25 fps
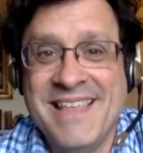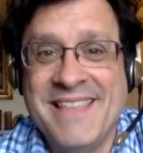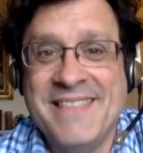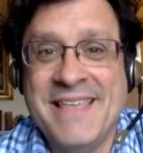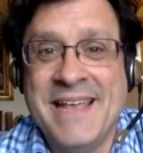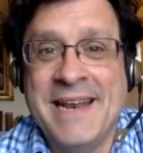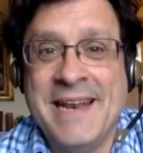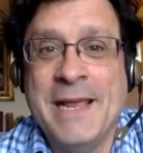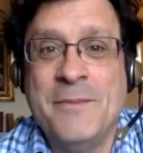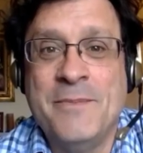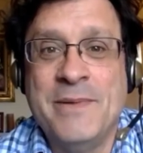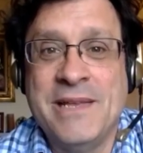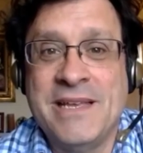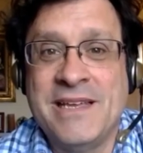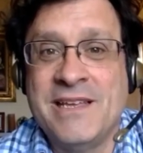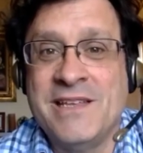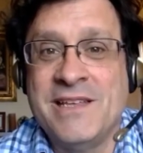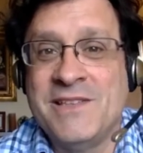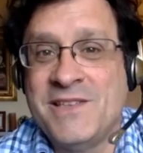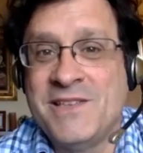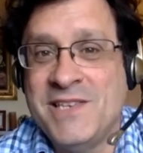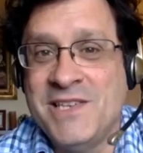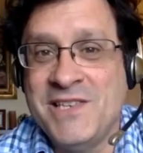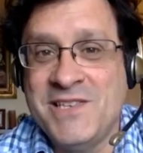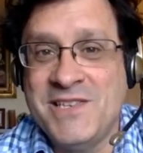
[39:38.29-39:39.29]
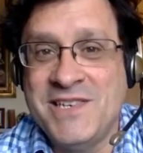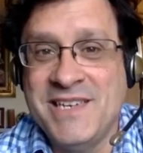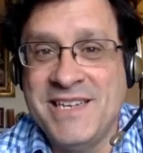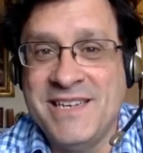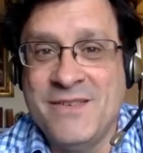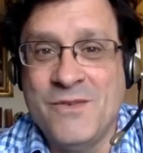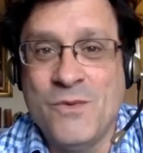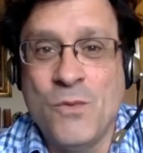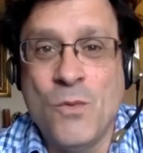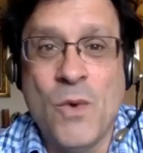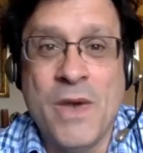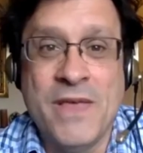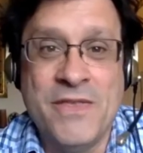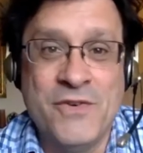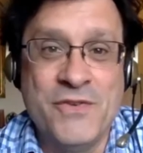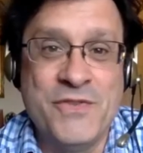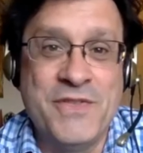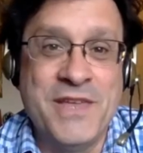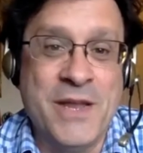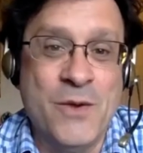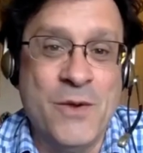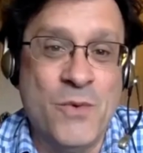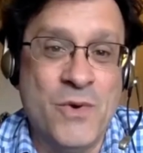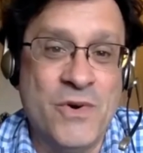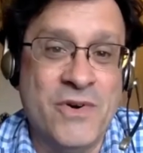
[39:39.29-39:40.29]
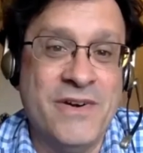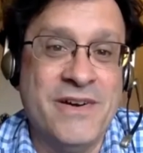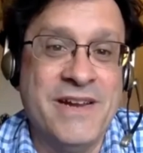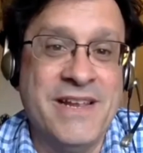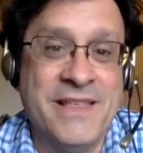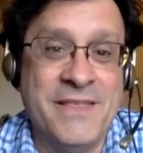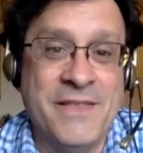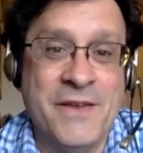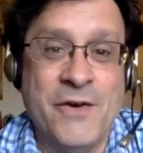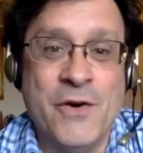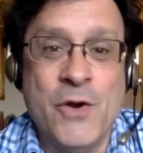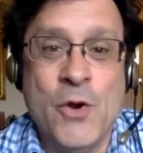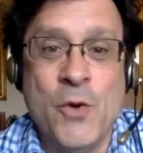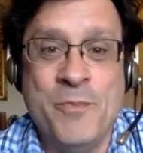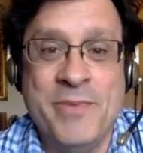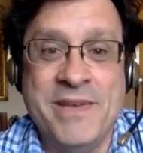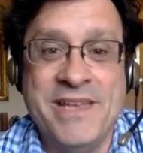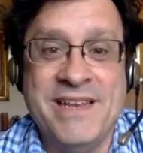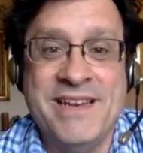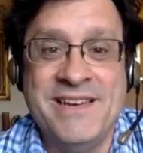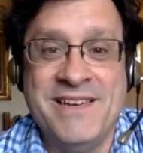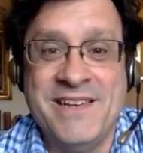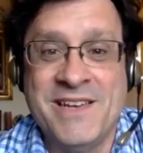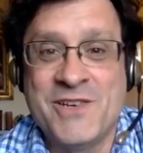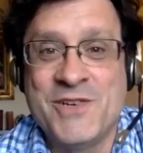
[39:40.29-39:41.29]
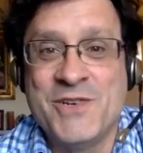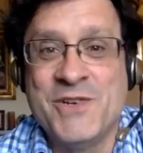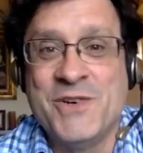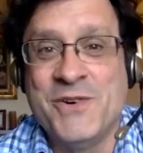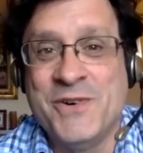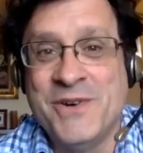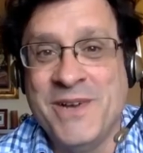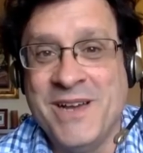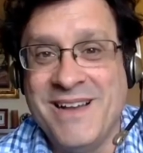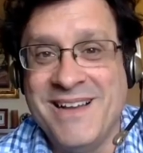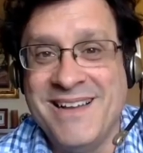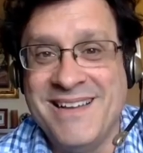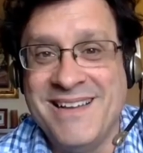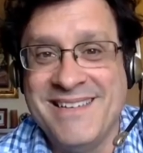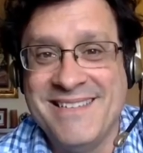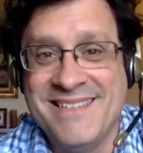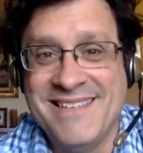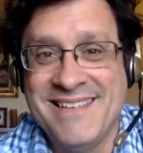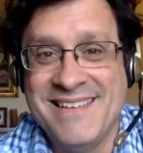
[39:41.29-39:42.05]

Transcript: that had been consistent whether they were in their opiate addiction or not.